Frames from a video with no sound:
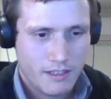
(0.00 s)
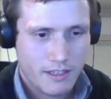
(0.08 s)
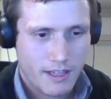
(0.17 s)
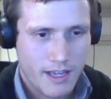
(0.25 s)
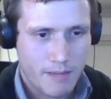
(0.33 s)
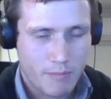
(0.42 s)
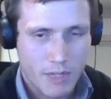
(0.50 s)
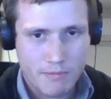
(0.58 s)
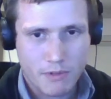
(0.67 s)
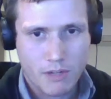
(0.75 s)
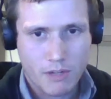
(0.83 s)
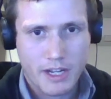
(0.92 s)
much
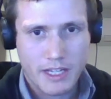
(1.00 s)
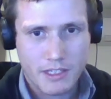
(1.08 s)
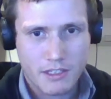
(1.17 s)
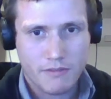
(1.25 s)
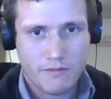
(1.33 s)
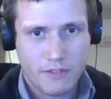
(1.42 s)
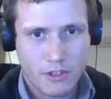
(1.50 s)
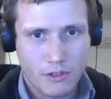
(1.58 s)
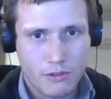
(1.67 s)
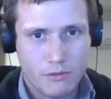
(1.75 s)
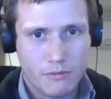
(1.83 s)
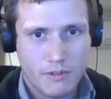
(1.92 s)
more comprehensive
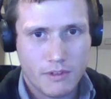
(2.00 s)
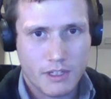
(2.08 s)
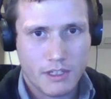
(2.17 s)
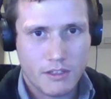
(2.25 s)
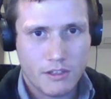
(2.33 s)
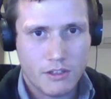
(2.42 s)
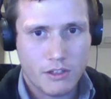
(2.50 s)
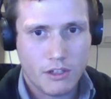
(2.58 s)
view that